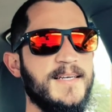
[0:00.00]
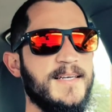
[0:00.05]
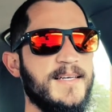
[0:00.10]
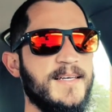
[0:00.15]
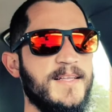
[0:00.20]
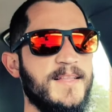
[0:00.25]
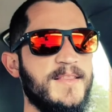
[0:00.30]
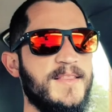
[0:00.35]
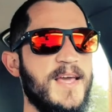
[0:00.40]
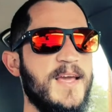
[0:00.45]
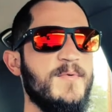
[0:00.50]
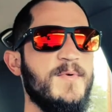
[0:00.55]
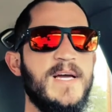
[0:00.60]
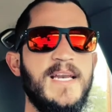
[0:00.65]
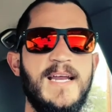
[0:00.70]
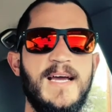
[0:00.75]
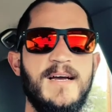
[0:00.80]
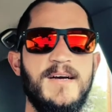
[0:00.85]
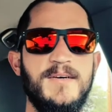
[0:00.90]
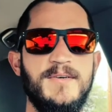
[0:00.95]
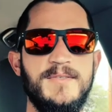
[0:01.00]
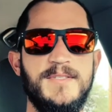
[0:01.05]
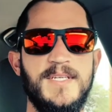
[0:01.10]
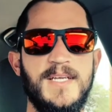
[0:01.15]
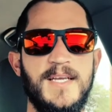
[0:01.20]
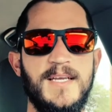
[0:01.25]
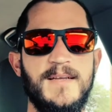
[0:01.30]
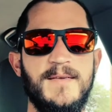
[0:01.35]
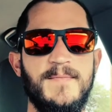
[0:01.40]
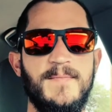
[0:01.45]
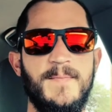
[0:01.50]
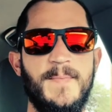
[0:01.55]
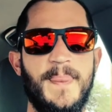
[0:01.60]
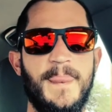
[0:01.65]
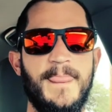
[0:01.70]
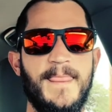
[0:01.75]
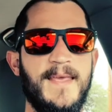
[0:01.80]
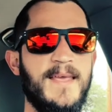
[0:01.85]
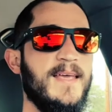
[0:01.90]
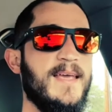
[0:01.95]
they went out
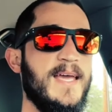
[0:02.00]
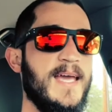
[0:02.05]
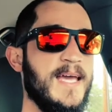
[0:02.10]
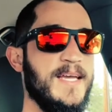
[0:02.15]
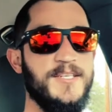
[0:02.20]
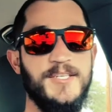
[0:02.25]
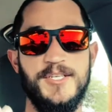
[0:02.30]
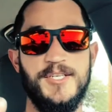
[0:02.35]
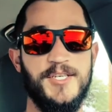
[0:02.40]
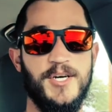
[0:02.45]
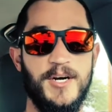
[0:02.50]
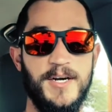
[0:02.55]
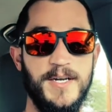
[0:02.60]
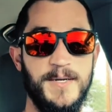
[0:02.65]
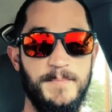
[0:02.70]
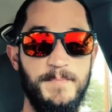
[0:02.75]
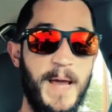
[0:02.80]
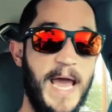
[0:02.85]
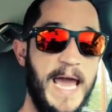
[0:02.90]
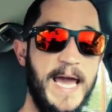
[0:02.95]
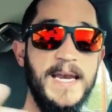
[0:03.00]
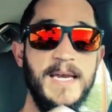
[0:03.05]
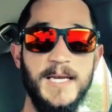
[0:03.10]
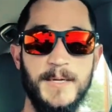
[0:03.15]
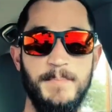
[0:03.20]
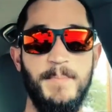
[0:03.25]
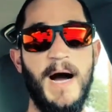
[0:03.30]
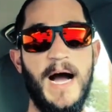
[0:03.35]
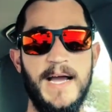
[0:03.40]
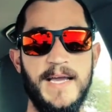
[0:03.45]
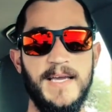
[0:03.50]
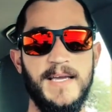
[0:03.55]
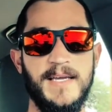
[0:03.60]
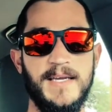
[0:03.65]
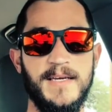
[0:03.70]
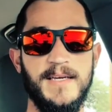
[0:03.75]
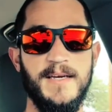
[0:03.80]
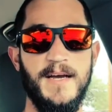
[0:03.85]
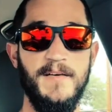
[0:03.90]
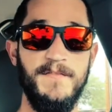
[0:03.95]
and just started panic
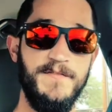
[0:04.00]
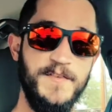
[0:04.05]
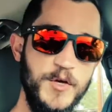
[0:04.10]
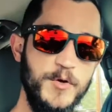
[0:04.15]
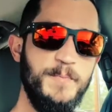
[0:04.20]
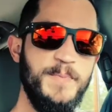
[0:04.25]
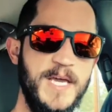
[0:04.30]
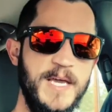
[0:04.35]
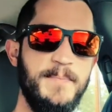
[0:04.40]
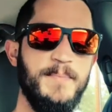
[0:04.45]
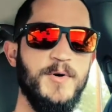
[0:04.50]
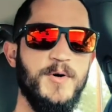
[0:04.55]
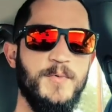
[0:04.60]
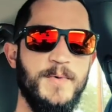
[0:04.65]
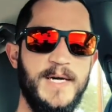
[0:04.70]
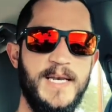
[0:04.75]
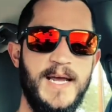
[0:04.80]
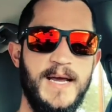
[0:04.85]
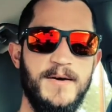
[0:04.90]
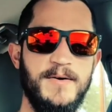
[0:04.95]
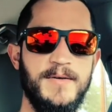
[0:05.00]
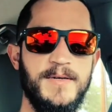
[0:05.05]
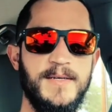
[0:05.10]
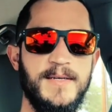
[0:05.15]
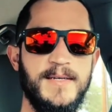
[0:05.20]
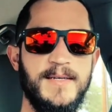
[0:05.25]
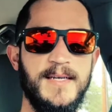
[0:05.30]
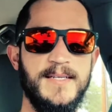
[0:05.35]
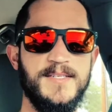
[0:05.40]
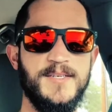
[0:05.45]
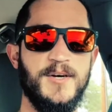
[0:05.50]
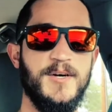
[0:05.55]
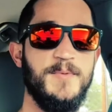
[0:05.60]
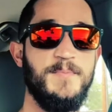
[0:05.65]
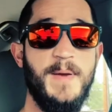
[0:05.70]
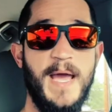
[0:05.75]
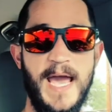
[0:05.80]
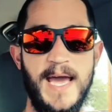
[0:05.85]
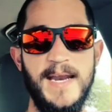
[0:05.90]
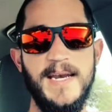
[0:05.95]
buying. A few people went out and started
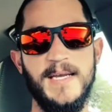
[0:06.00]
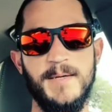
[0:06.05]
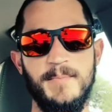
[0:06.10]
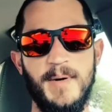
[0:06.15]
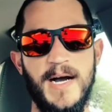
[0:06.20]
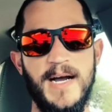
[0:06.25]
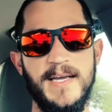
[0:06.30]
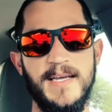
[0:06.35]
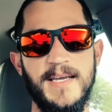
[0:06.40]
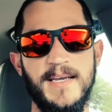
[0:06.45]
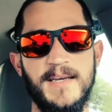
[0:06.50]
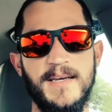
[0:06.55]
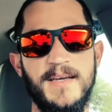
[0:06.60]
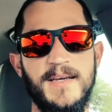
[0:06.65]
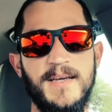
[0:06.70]
panic buying.